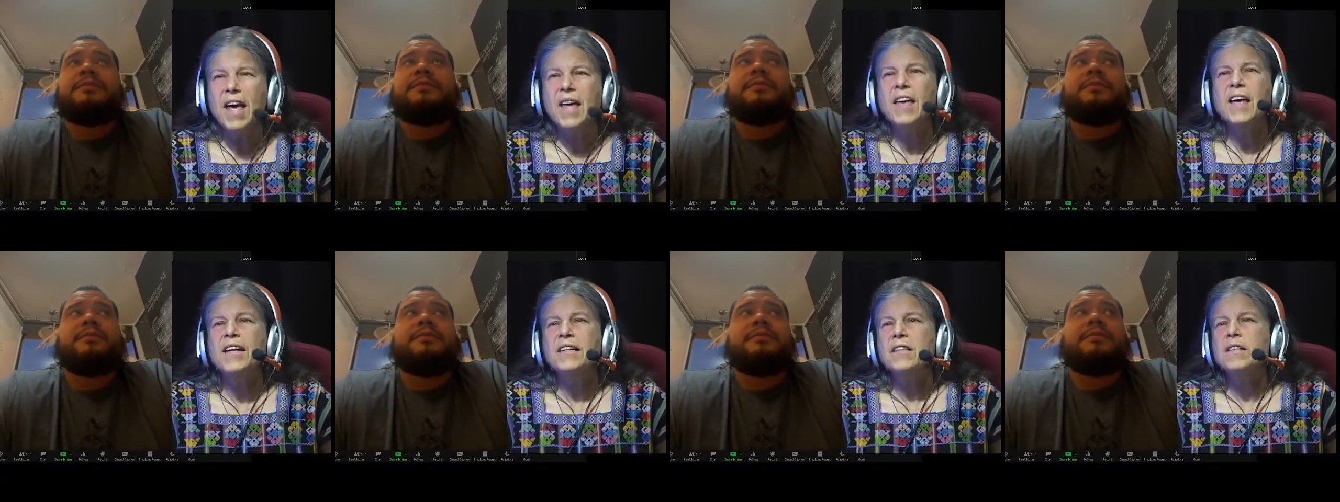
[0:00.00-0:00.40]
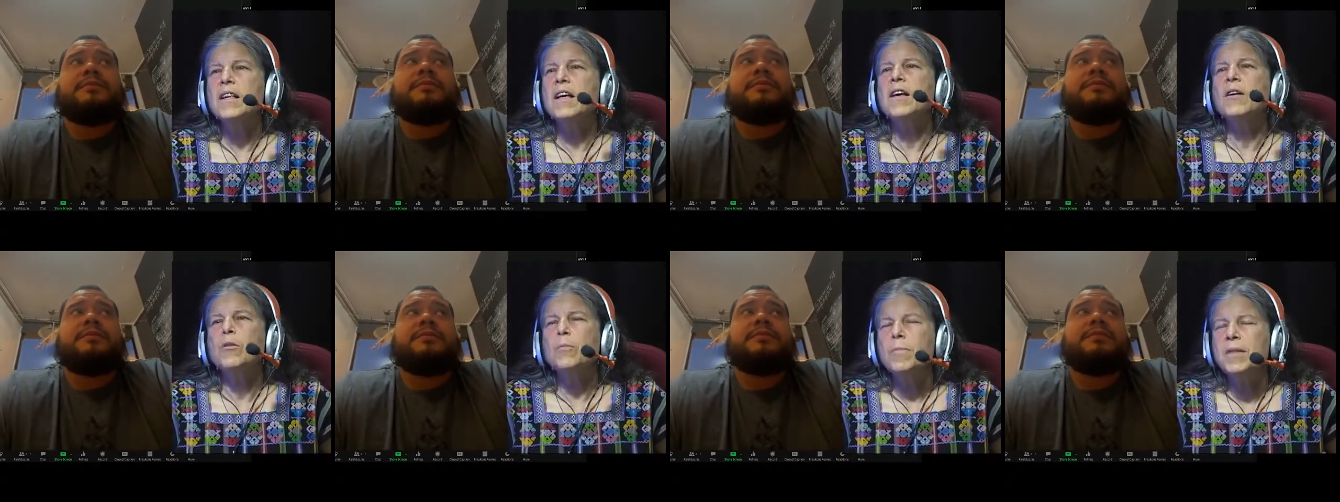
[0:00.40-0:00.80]
Speaker 1: it's
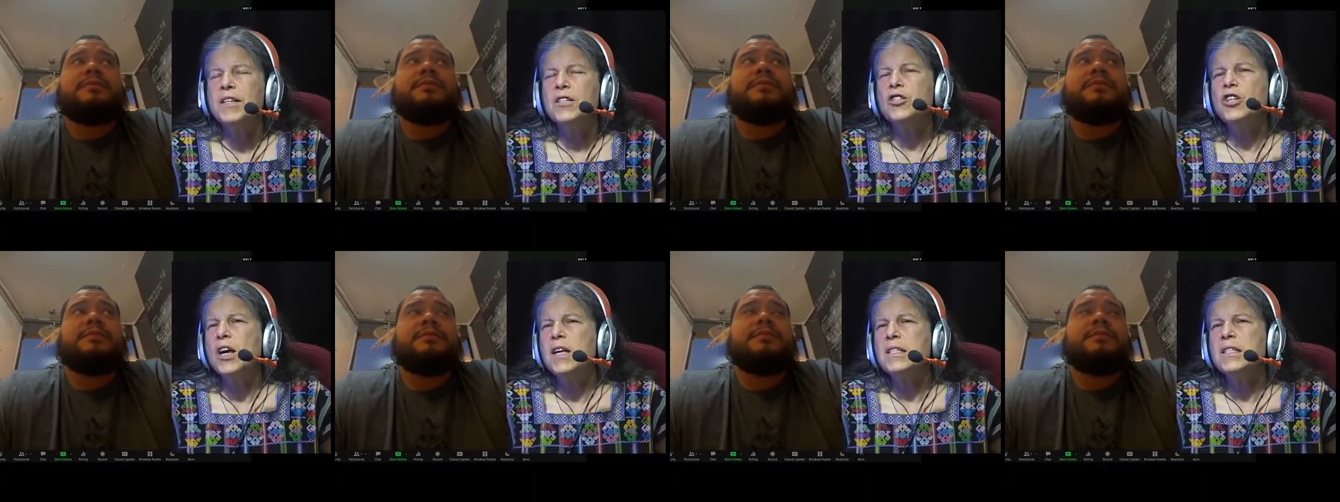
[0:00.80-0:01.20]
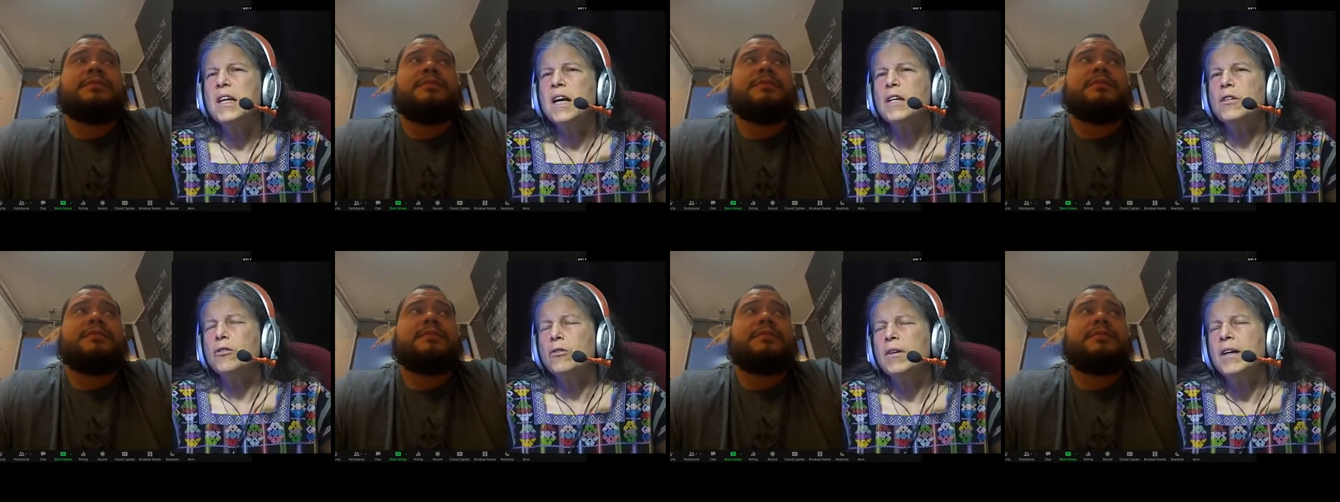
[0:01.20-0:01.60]
it'll be just
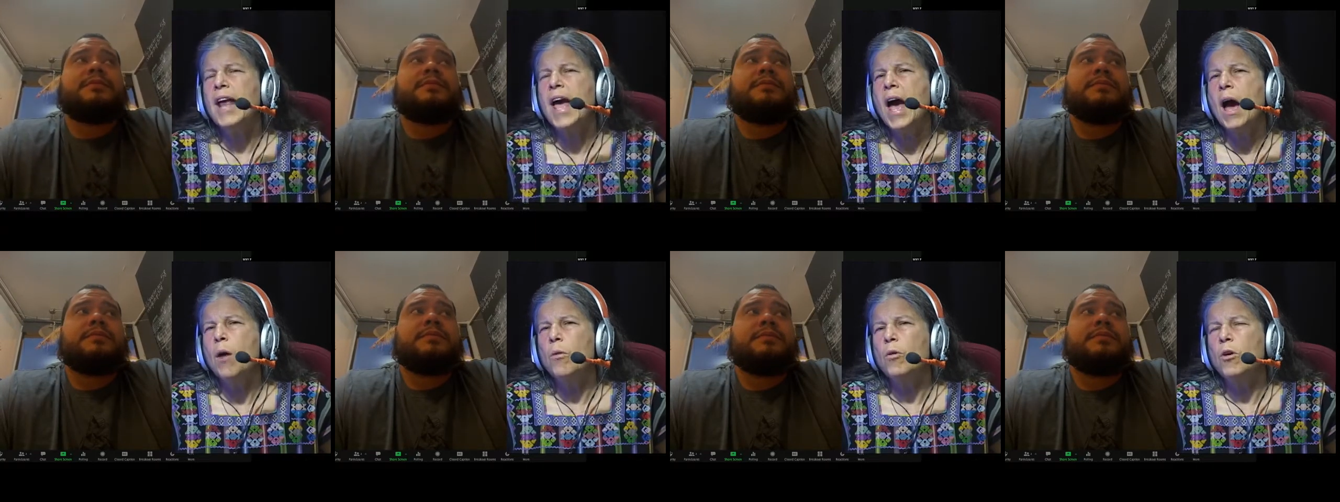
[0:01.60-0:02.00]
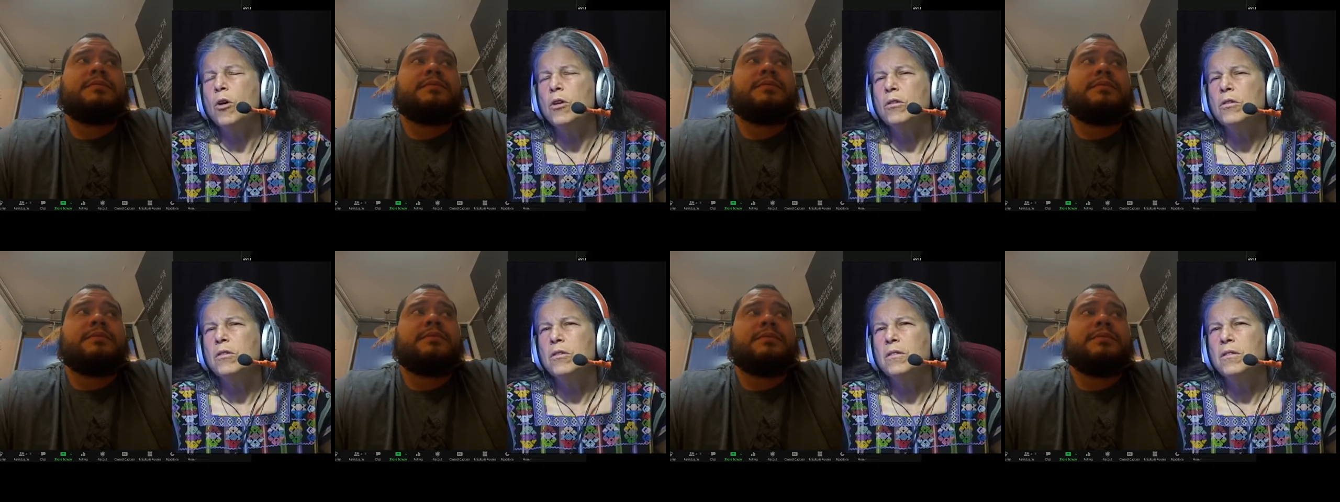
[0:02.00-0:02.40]
under an hour